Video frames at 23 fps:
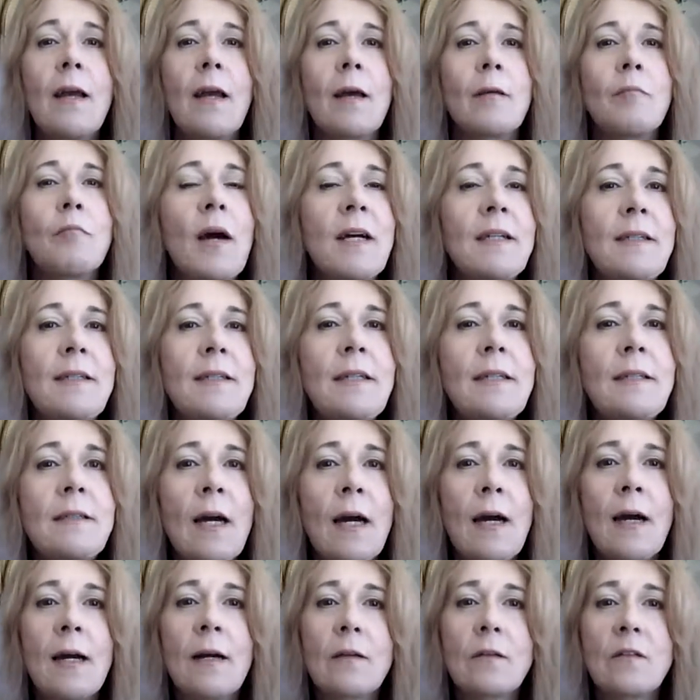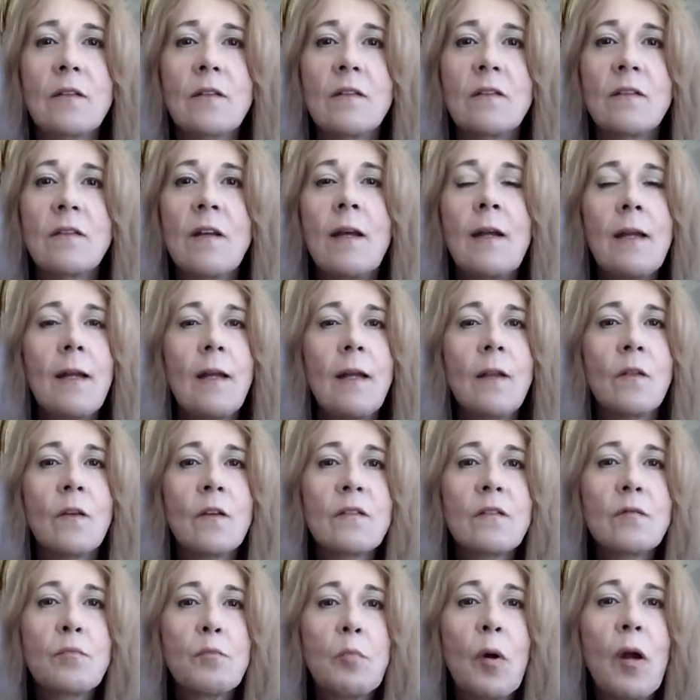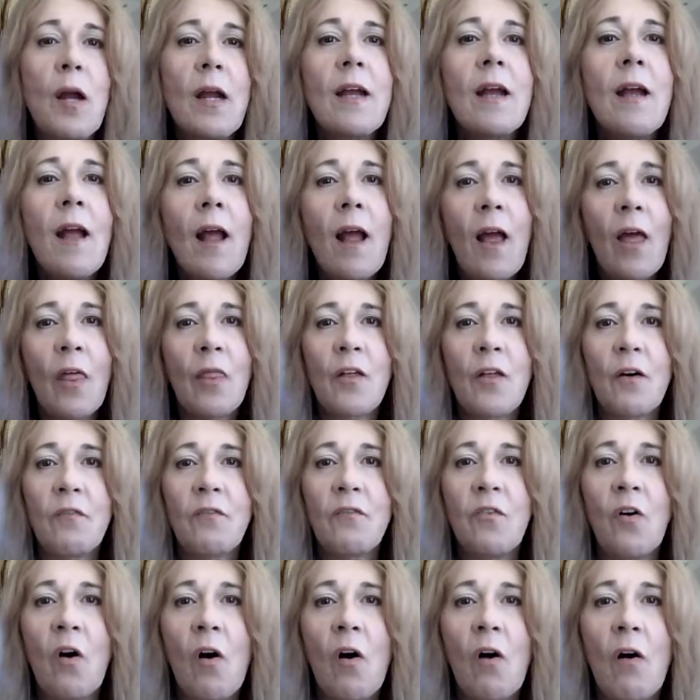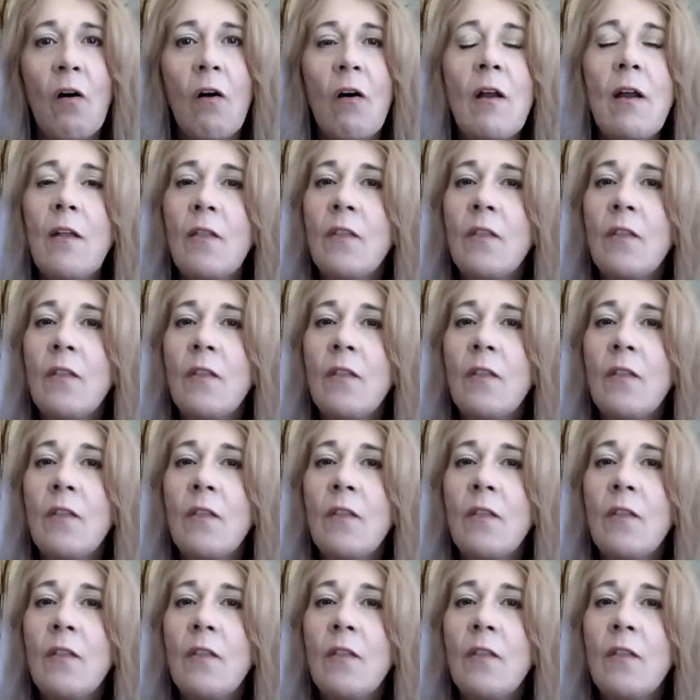and my detoxes in the spring and the fall.